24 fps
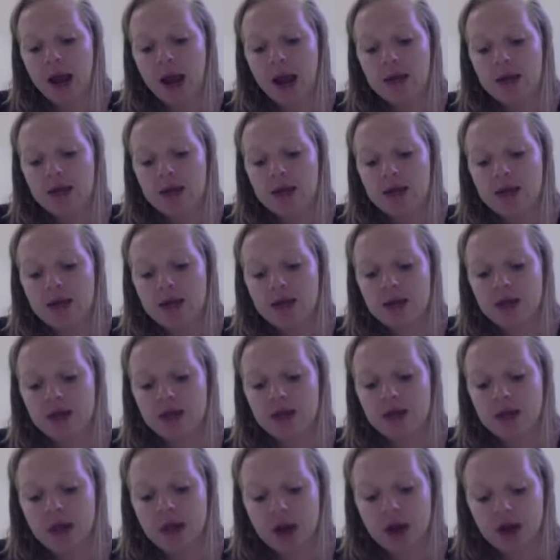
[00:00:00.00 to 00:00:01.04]
then
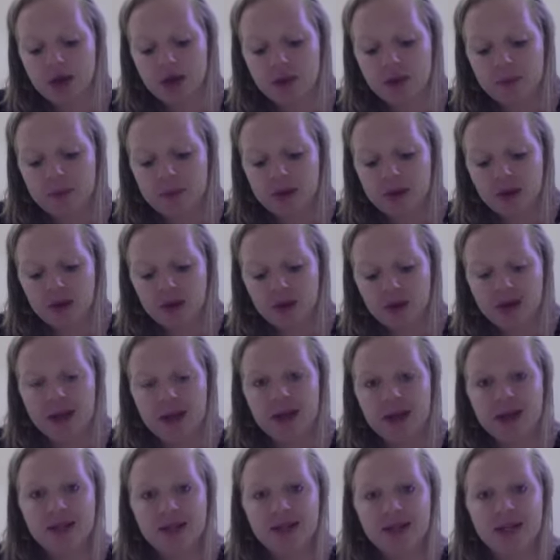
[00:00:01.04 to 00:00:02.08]
the other big
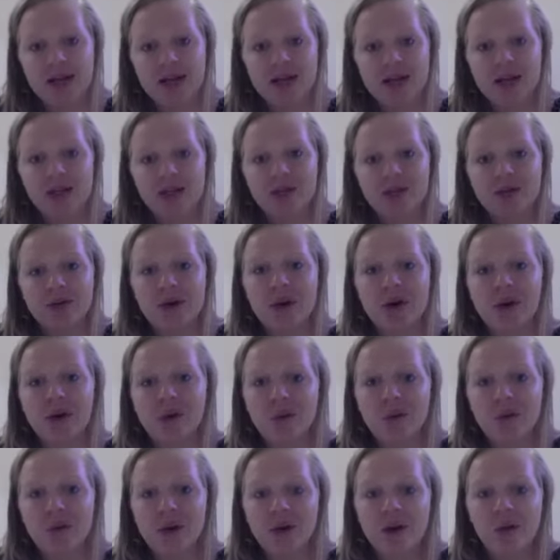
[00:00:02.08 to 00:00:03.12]
thing is that you don't
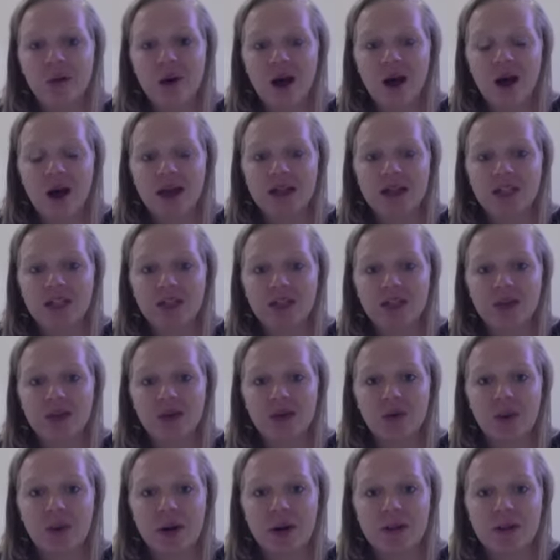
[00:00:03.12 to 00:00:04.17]
want to walk into the
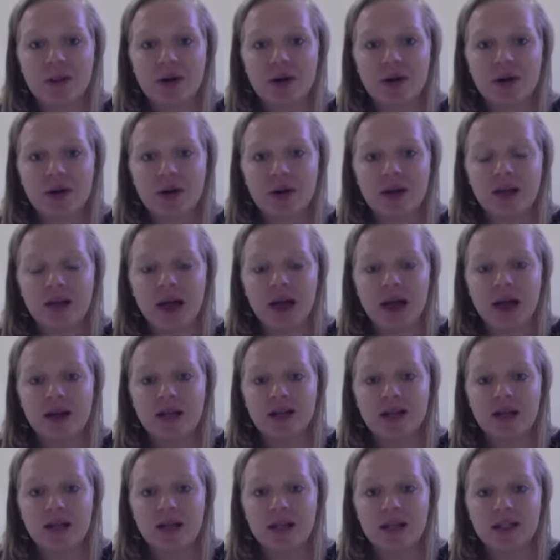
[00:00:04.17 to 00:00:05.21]
grammar class
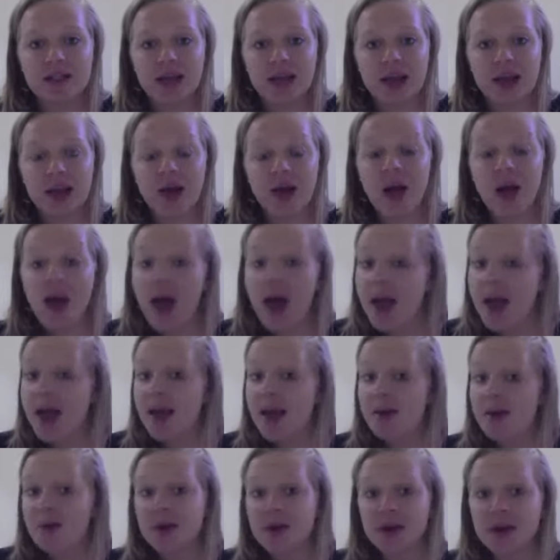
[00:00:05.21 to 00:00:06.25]
and say, hey,
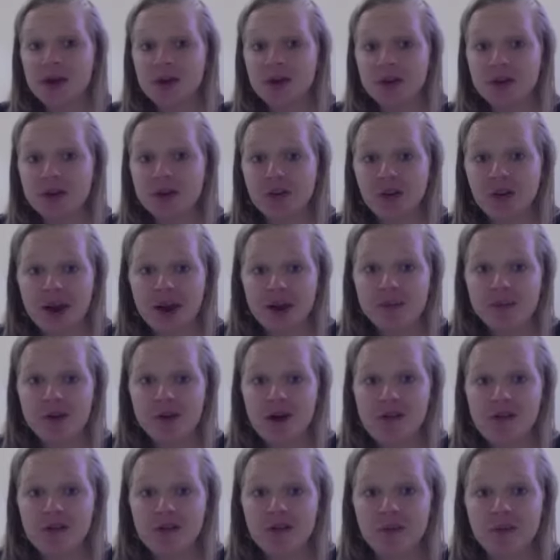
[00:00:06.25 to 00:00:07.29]
we're going to learn grammar,
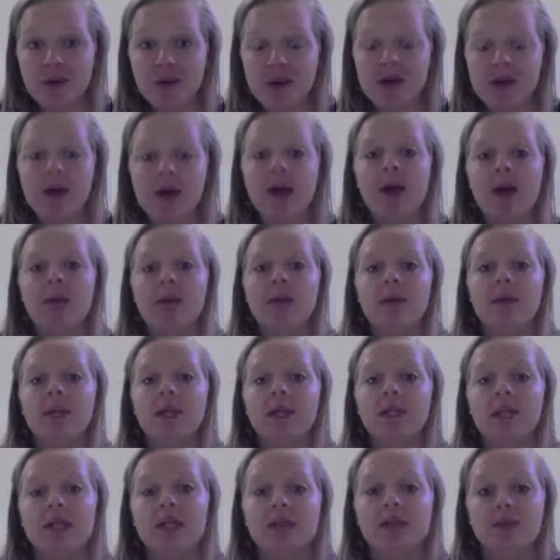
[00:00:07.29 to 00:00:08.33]
everyone, because
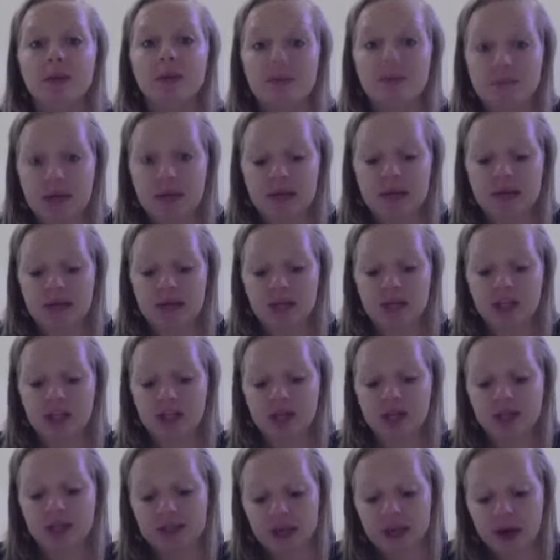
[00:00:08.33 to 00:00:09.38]
kids will immediately
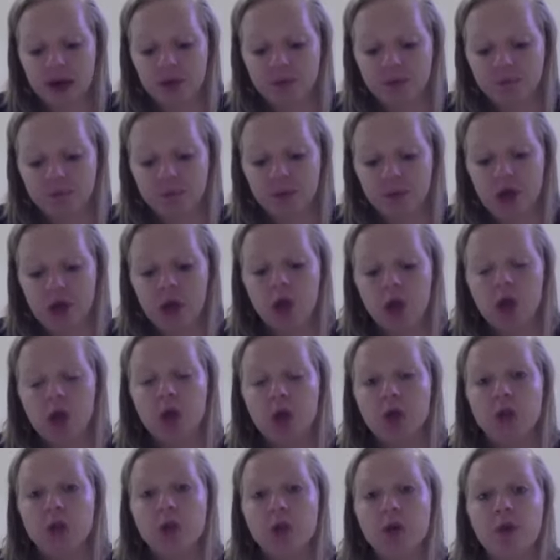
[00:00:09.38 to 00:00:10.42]
shut down.
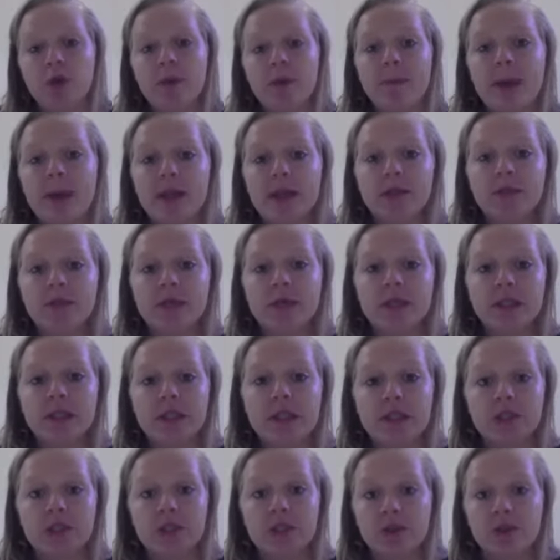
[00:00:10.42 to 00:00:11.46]
So the best way to
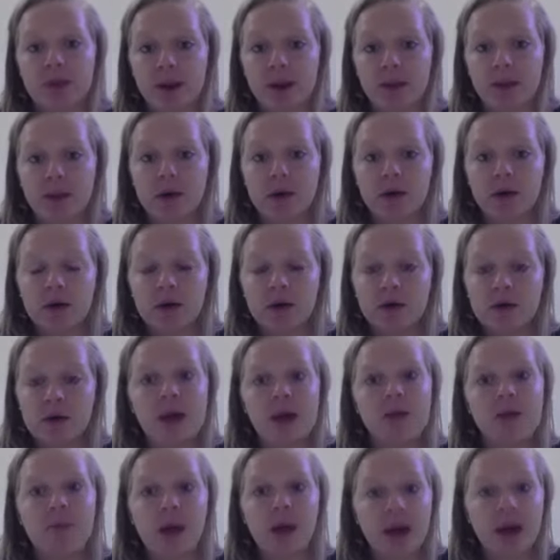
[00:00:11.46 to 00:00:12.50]
teach grammar,
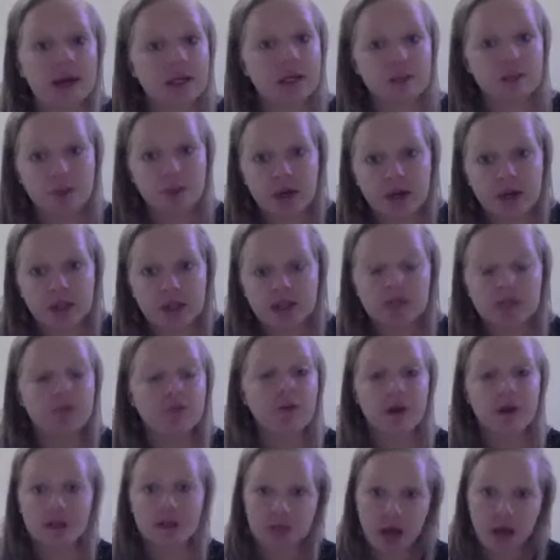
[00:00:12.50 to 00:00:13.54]
in my experience as
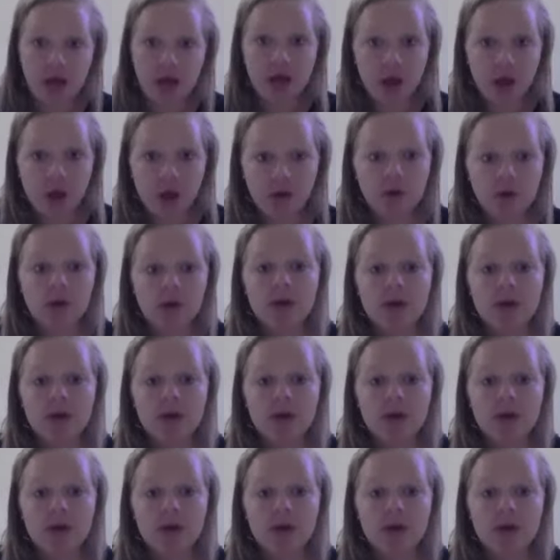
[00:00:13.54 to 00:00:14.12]
far as I know,